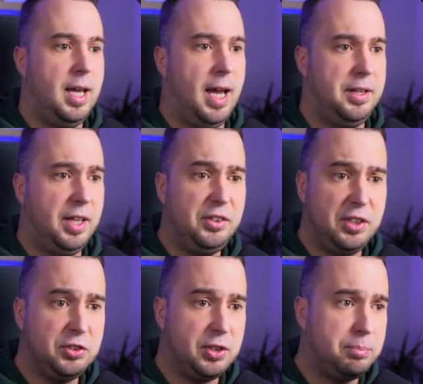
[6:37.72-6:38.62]
And then
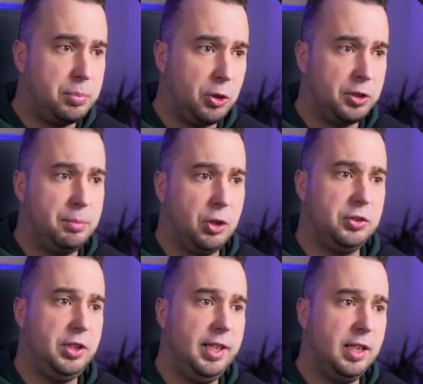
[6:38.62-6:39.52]
this is important
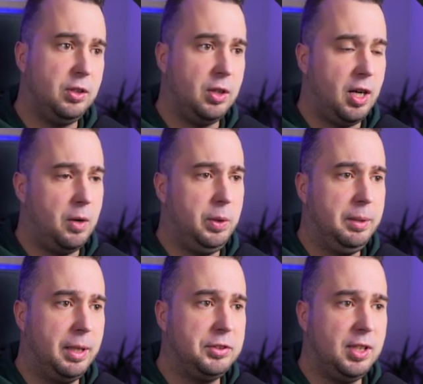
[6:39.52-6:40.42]
because here uh, we
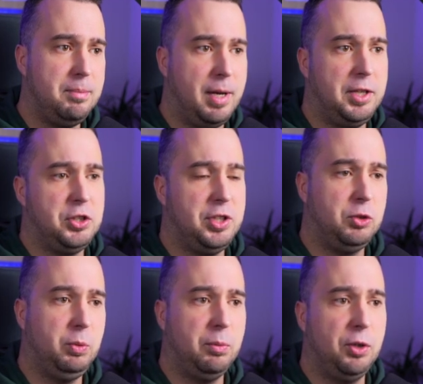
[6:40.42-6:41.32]
basically mentioned
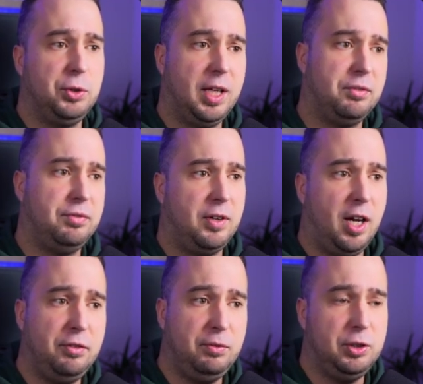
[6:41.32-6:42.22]
that we want to get
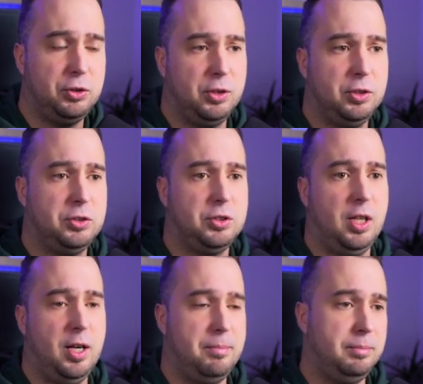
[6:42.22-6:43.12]
five results.
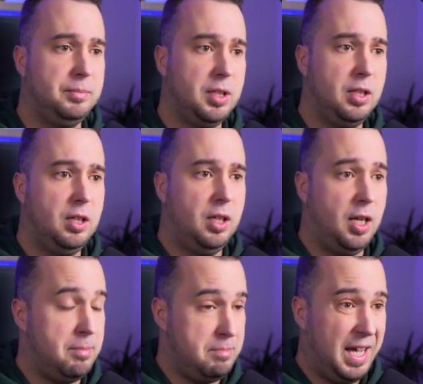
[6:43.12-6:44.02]
Um,
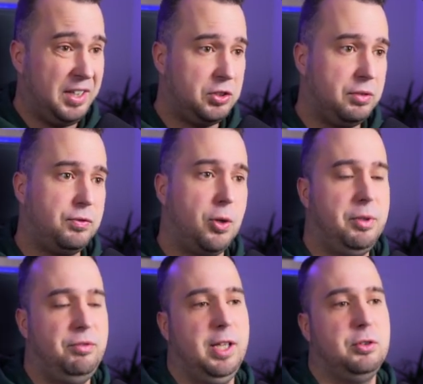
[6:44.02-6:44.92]
a max from
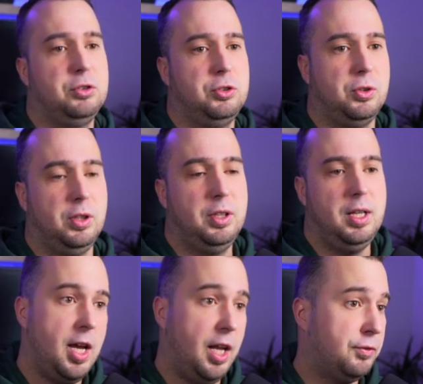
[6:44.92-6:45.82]
the vector store.
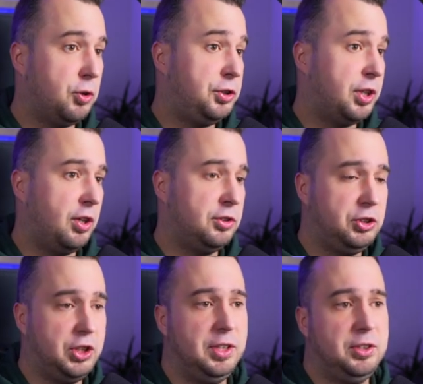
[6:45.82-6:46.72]
And of course, you can also
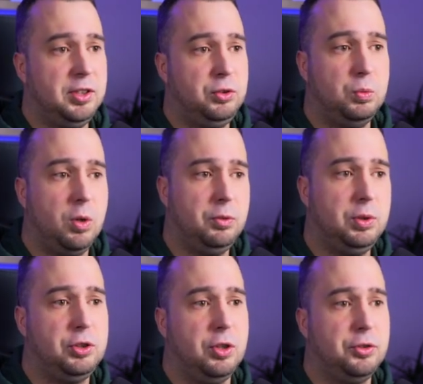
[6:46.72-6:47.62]
change this to one
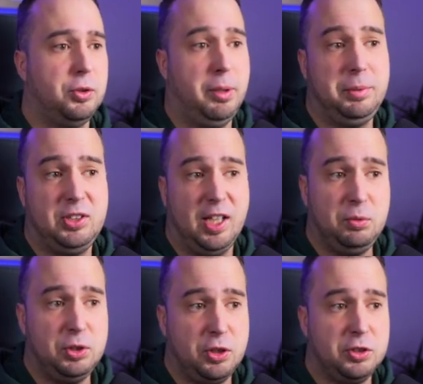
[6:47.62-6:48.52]
result or maybe 10
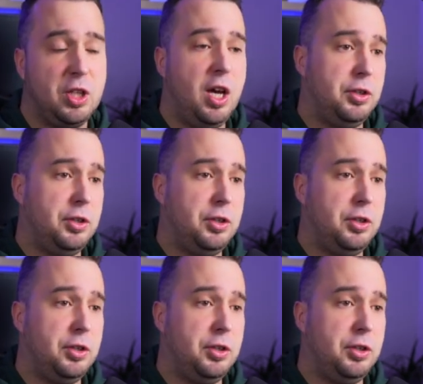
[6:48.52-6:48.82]
results.